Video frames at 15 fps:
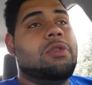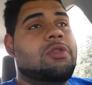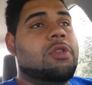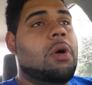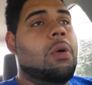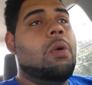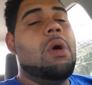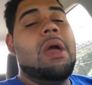
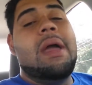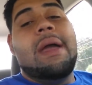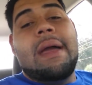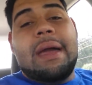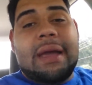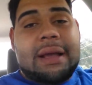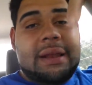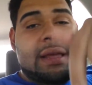So
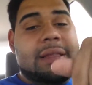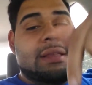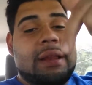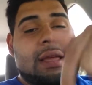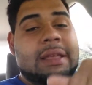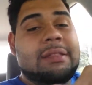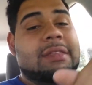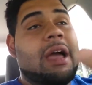click the
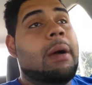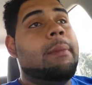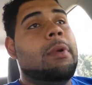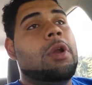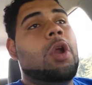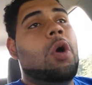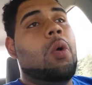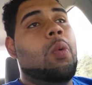link down
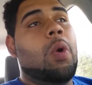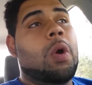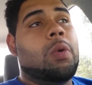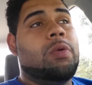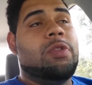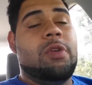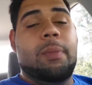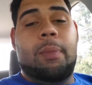below,
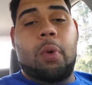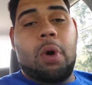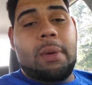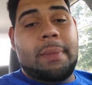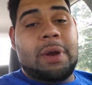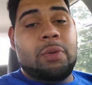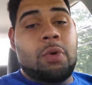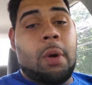work with your
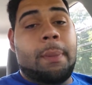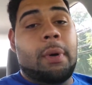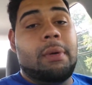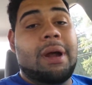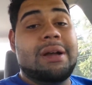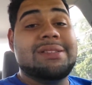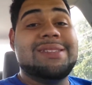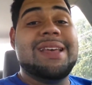boy Manuel
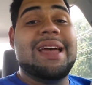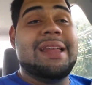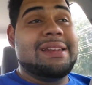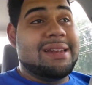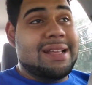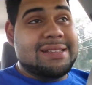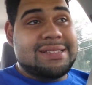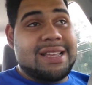Peralta,
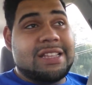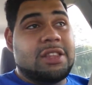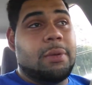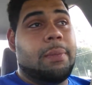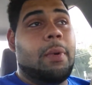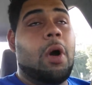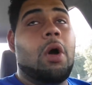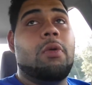and let's get
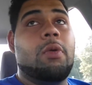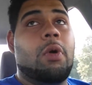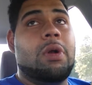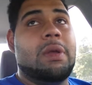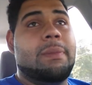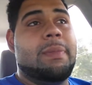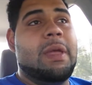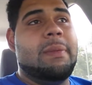the ball
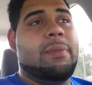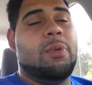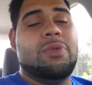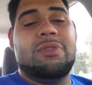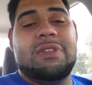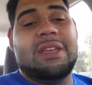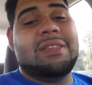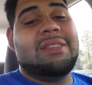rolling,
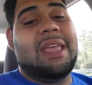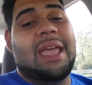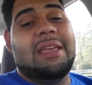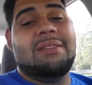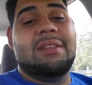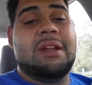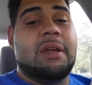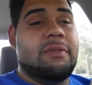people. Sick
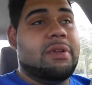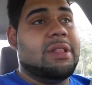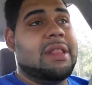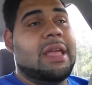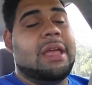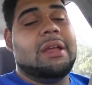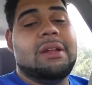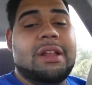days and
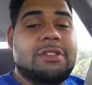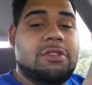everything.